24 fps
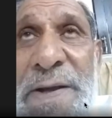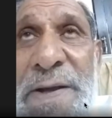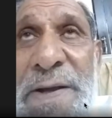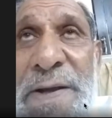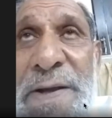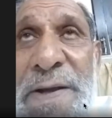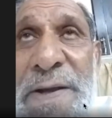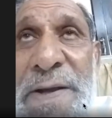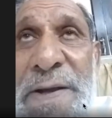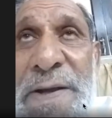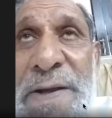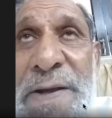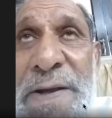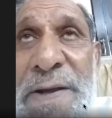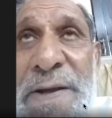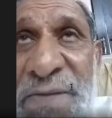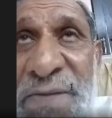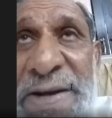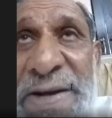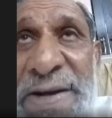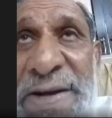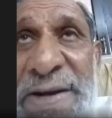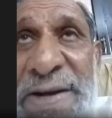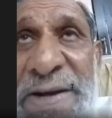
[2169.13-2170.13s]
enough
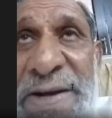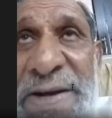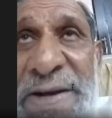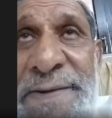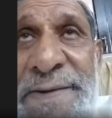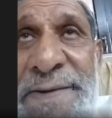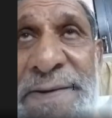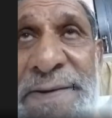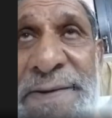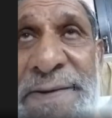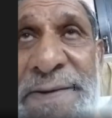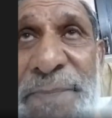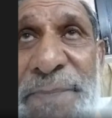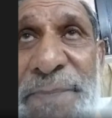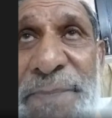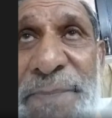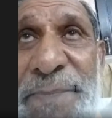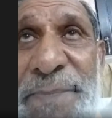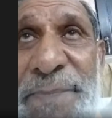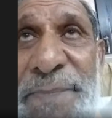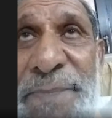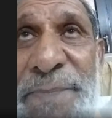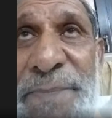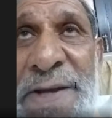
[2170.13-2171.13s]
iron,
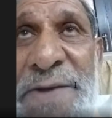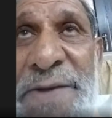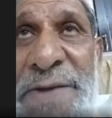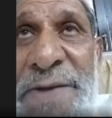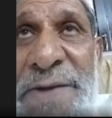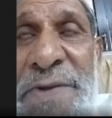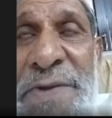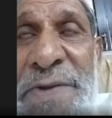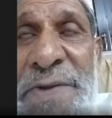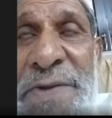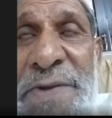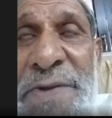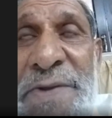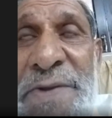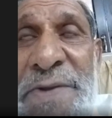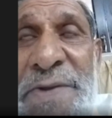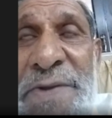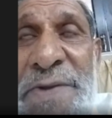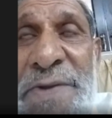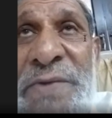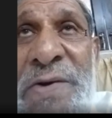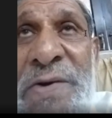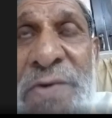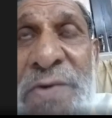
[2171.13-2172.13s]
then you think of the
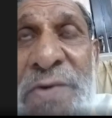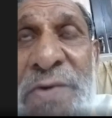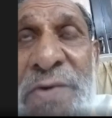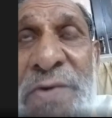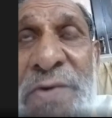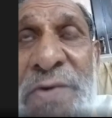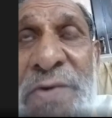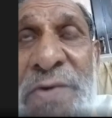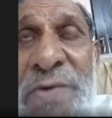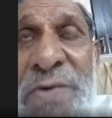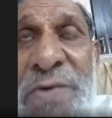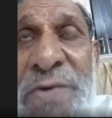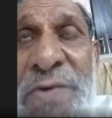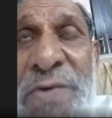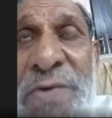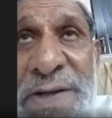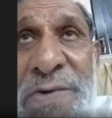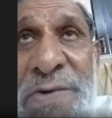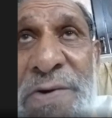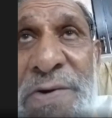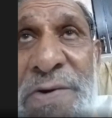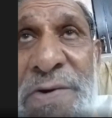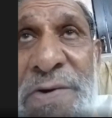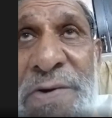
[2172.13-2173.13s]
causes, other
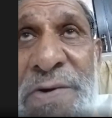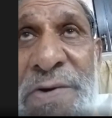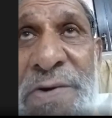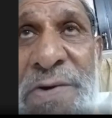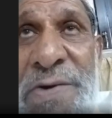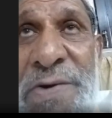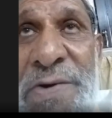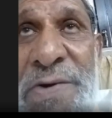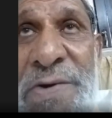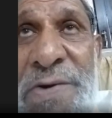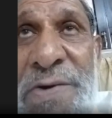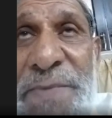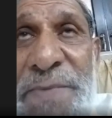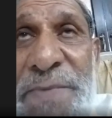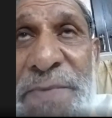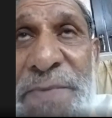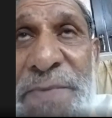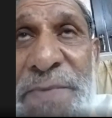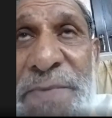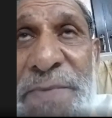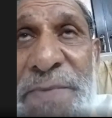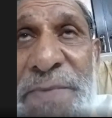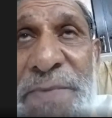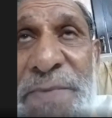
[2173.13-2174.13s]
causes.
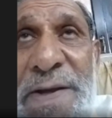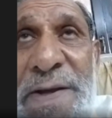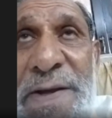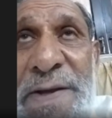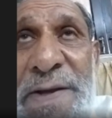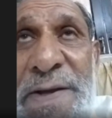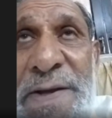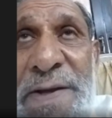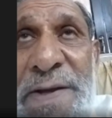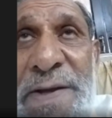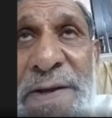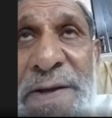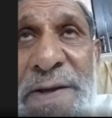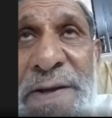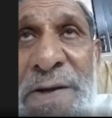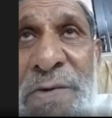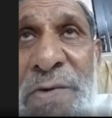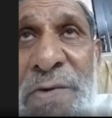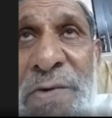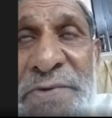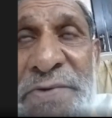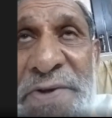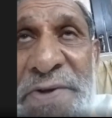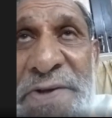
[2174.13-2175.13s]
The other
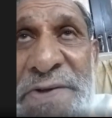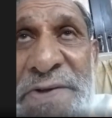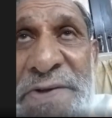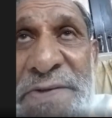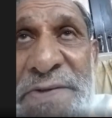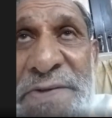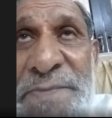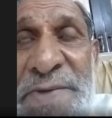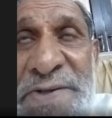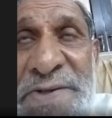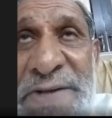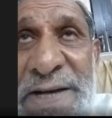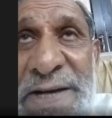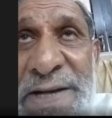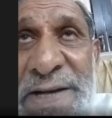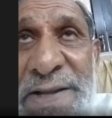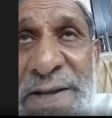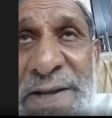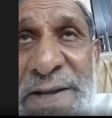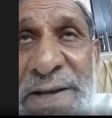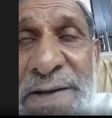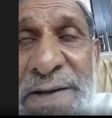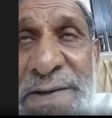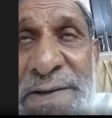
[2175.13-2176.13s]
causes besides that
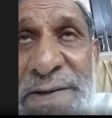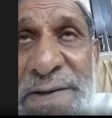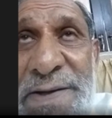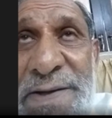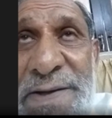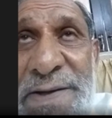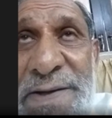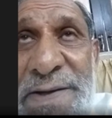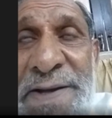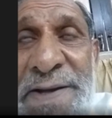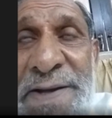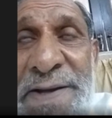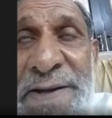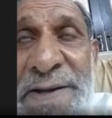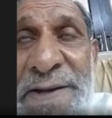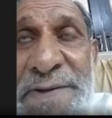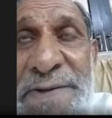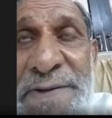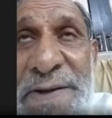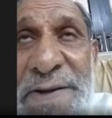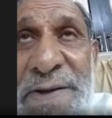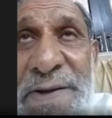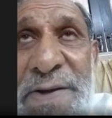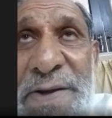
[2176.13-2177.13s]
is
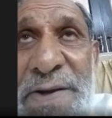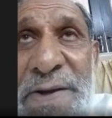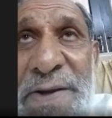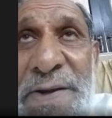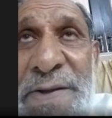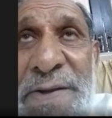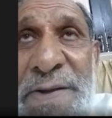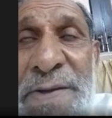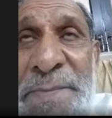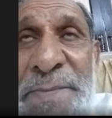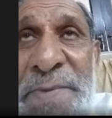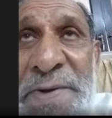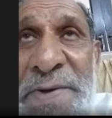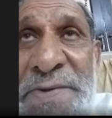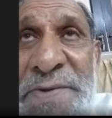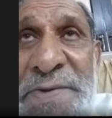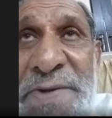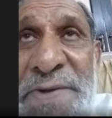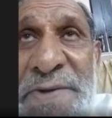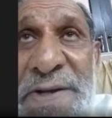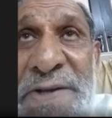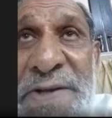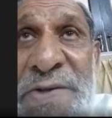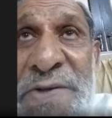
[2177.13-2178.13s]
the person is
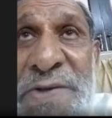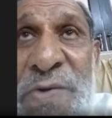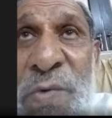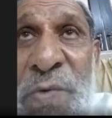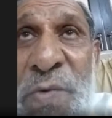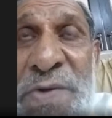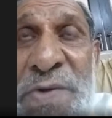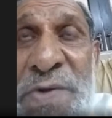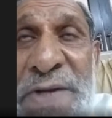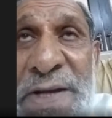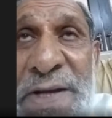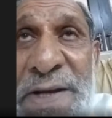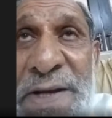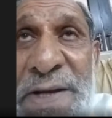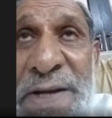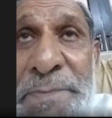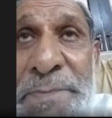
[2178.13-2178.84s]
losing blood.